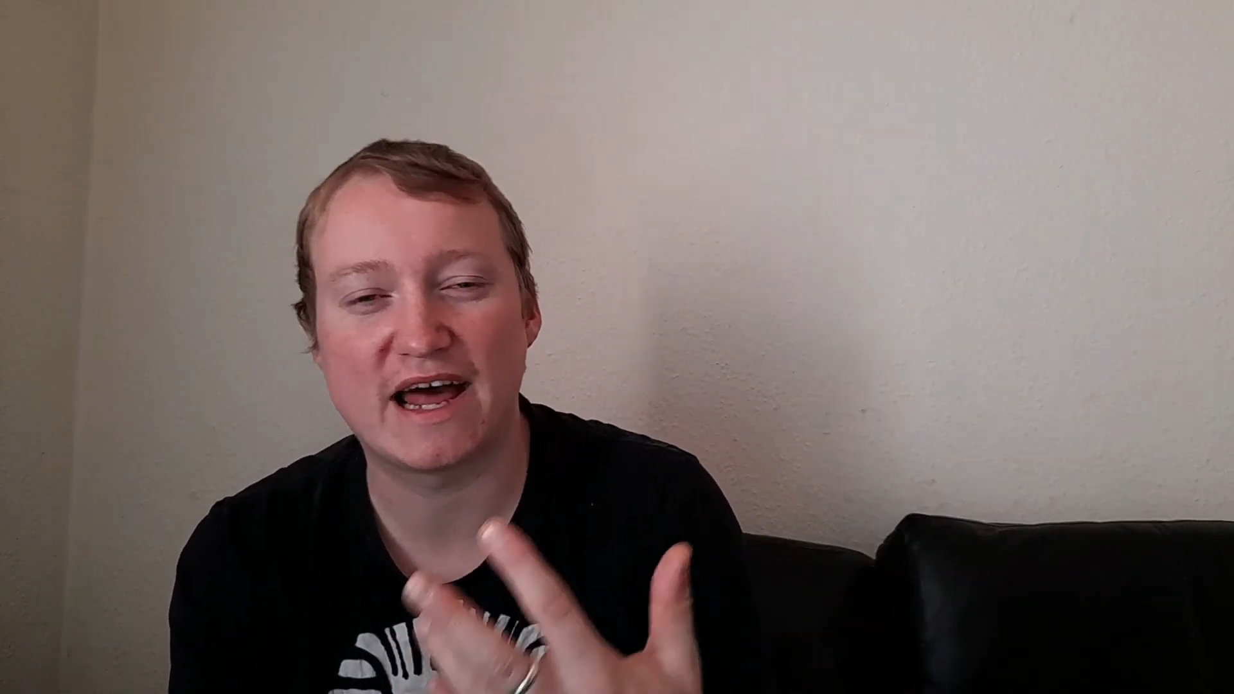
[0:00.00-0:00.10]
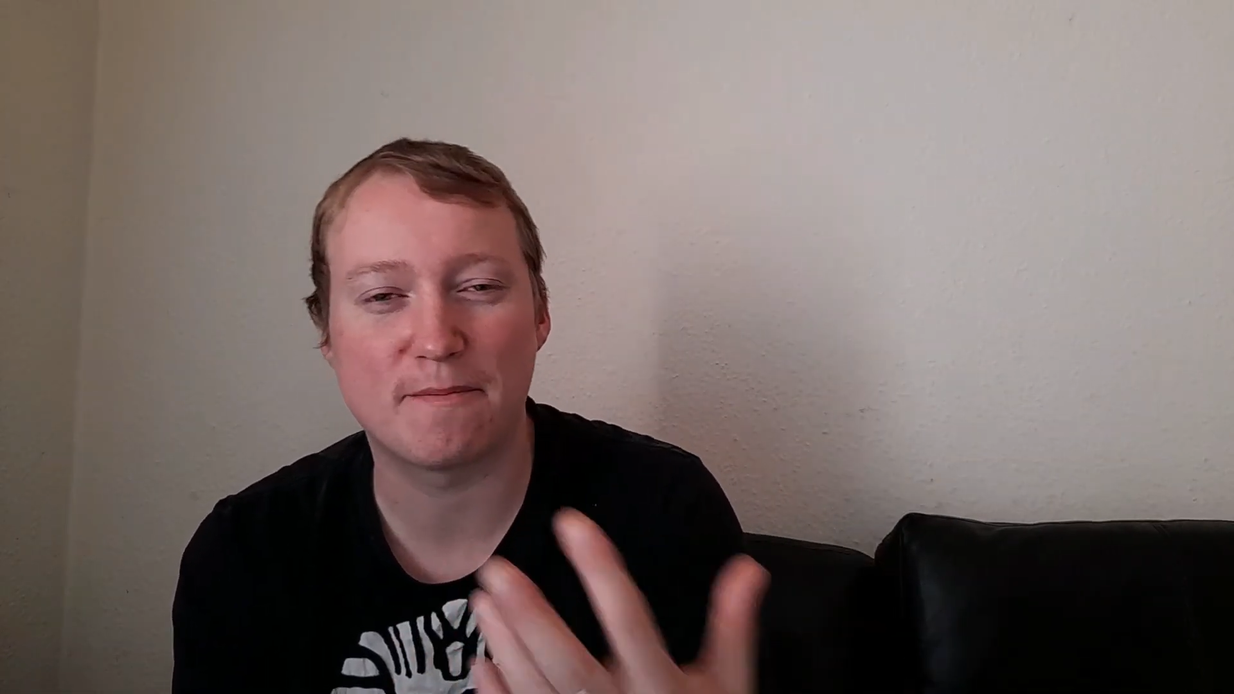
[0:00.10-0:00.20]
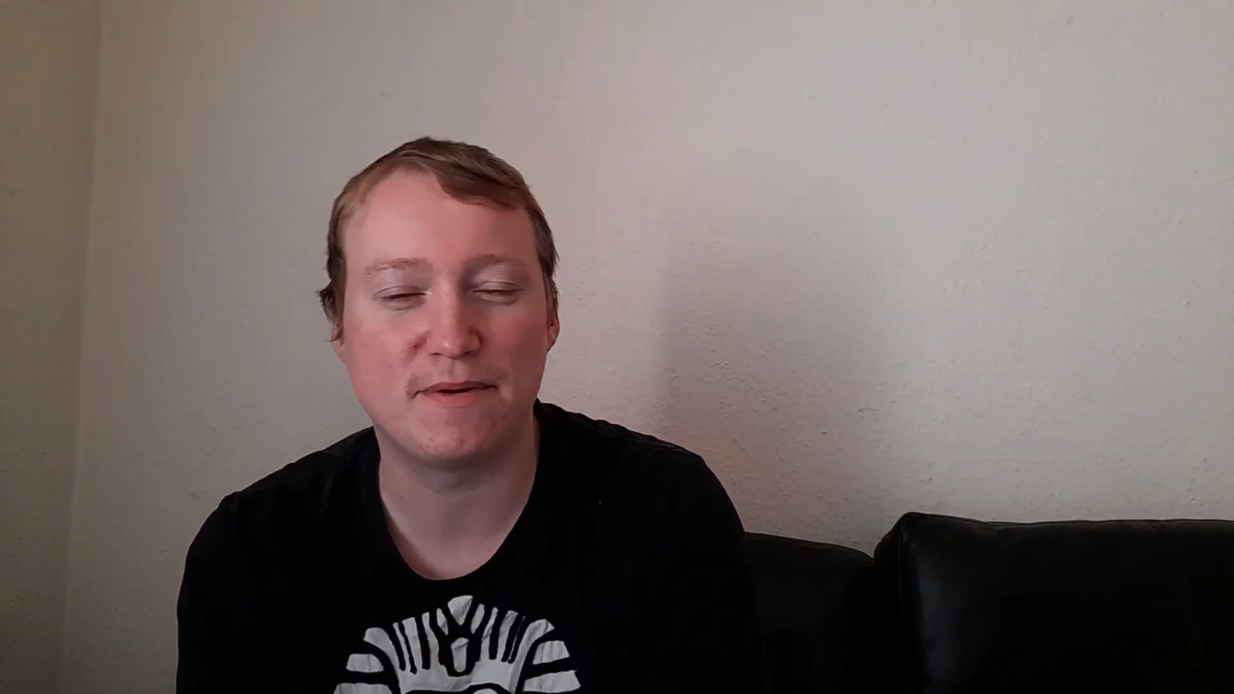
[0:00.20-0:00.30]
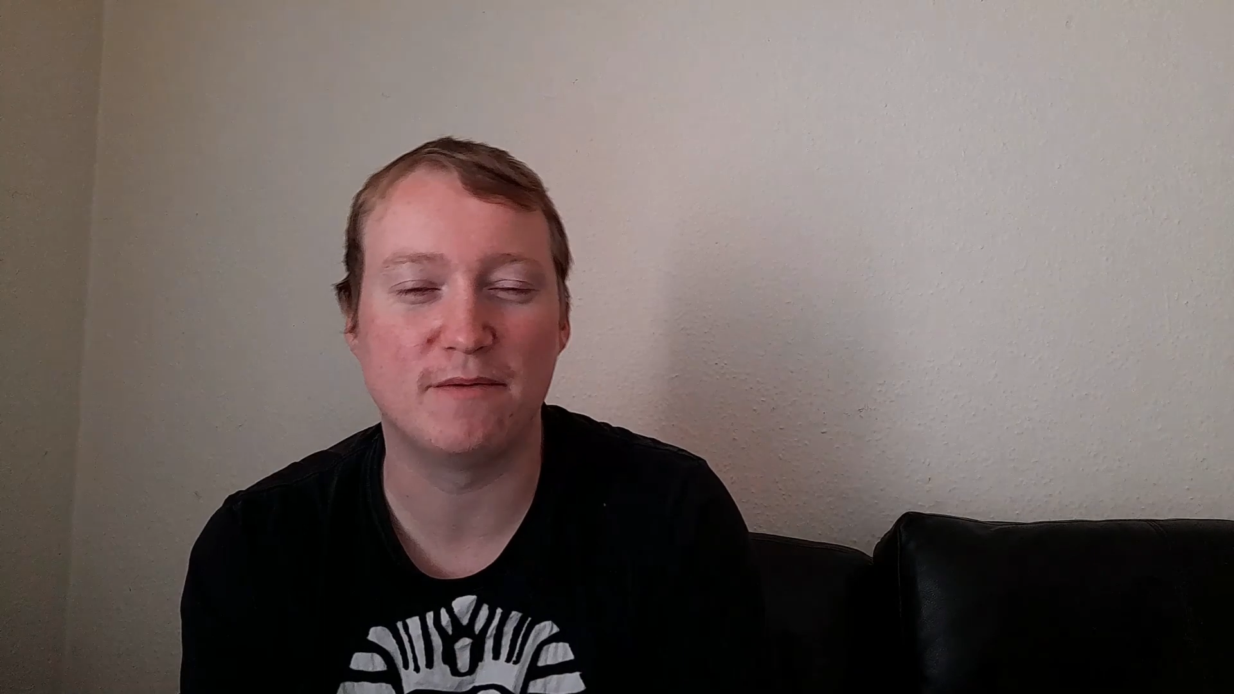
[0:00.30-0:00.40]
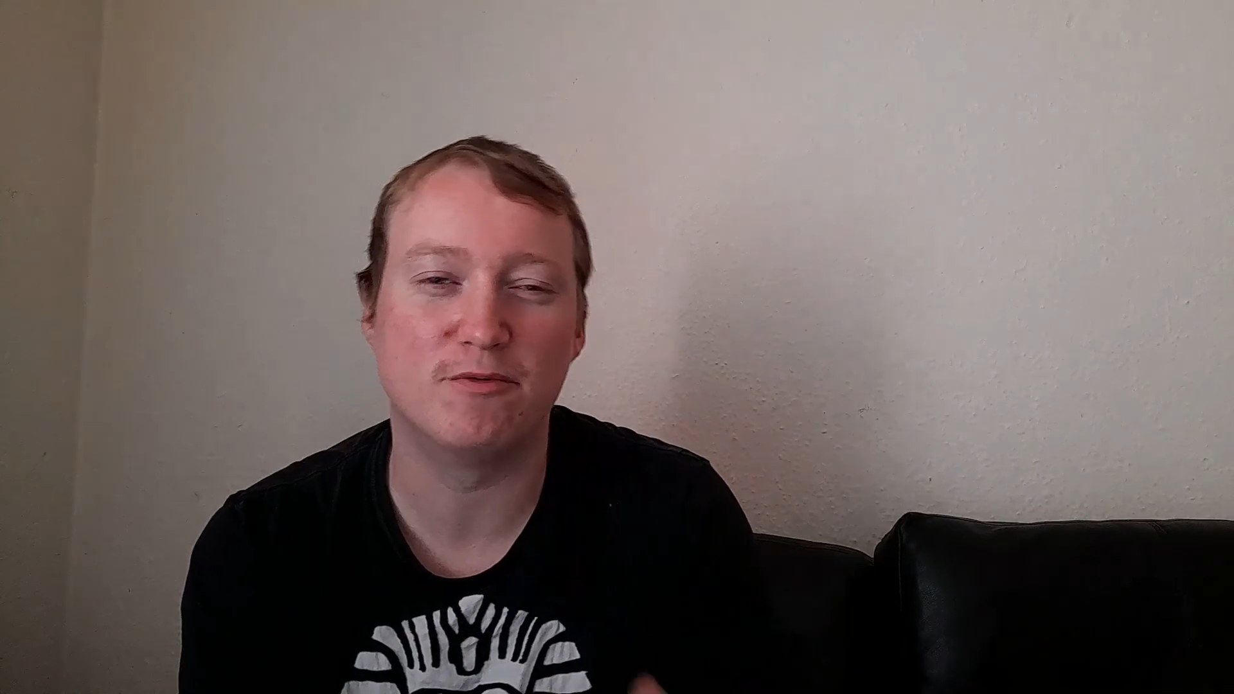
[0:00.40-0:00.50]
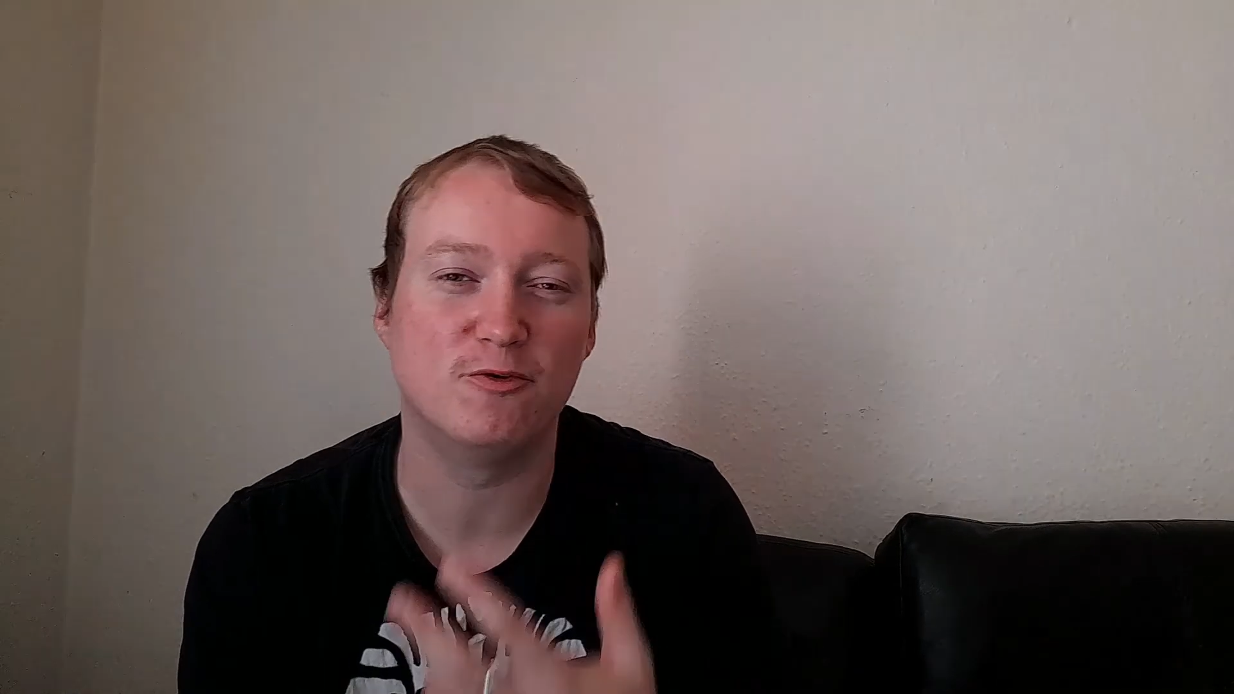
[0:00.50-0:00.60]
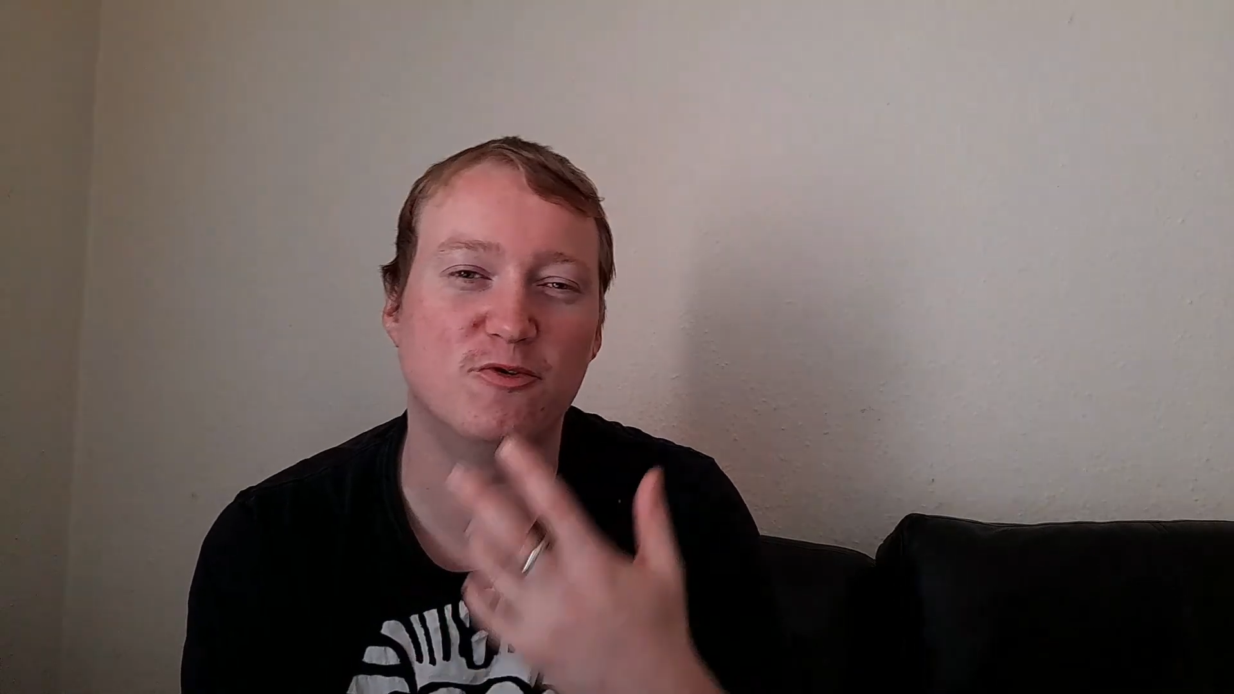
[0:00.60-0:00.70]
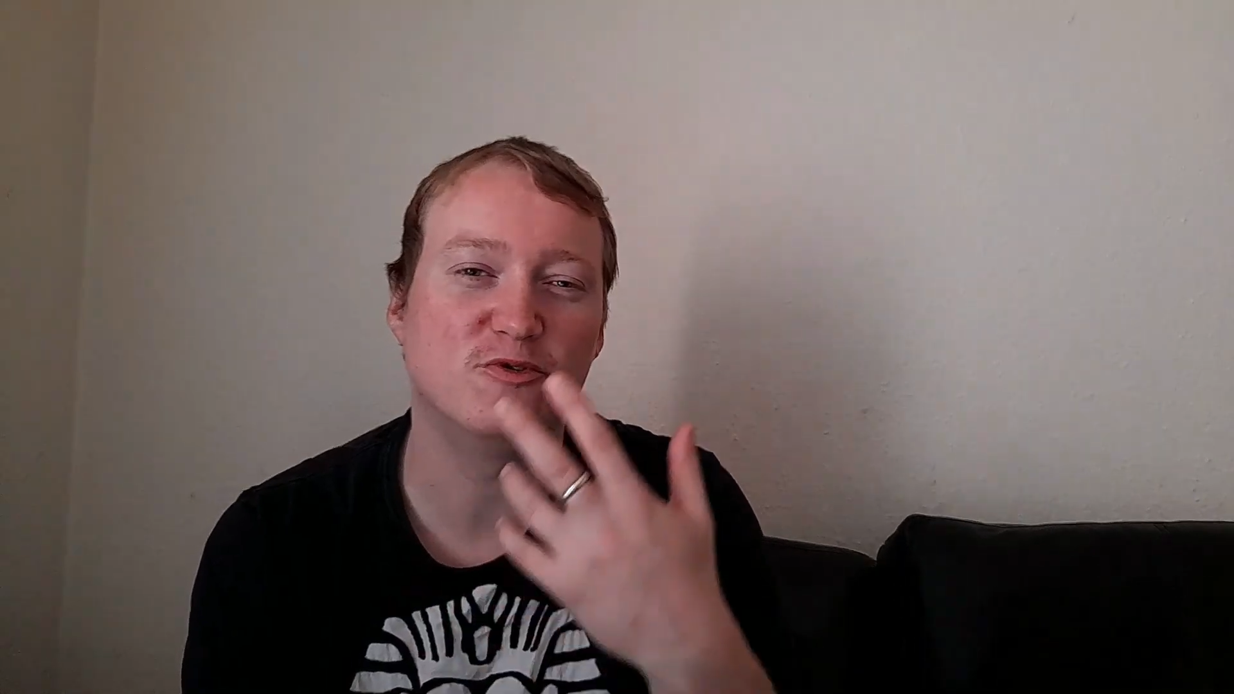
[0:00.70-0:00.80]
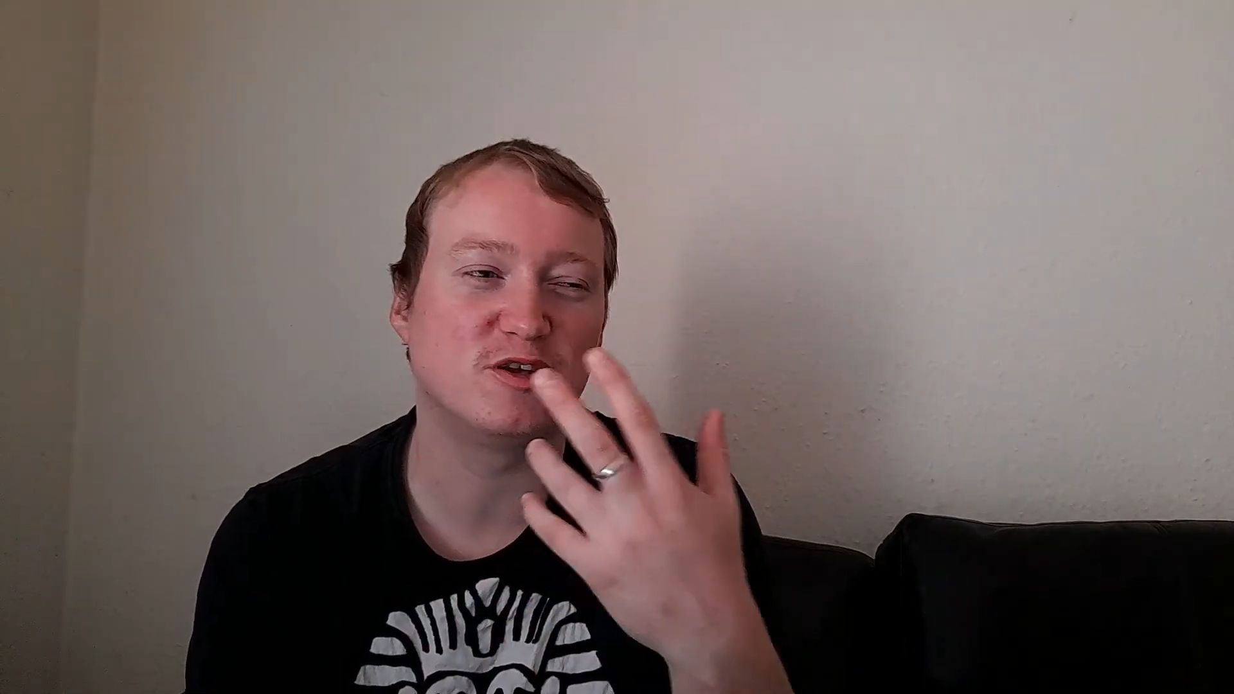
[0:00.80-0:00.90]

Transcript: lot of people who,